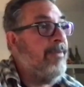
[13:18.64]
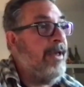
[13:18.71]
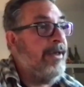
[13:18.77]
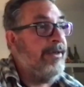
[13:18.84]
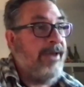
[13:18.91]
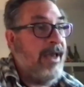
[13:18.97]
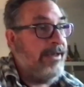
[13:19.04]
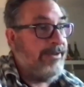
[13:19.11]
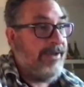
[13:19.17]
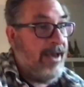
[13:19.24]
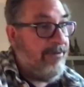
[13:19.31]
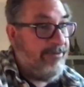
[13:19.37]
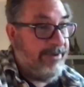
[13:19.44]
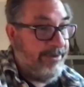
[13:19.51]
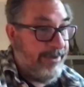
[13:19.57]
as
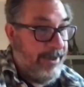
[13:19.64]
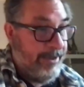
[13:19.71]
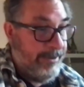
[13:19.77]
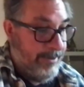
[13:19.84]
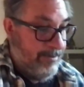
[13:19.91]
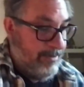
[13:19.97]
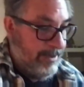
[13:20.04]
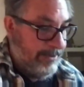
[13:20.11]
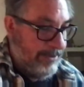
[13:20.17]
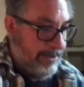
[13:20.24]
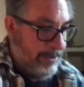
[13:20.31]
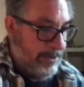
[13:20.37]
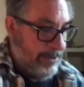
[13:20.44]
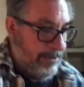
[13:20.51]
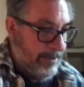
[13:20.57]
I've designed some things,
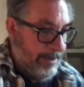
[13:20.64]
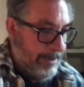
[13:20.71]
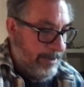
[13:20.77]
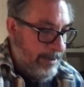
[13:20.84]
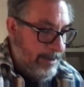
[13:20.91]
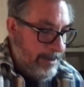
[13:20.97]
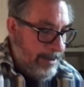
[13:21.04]
including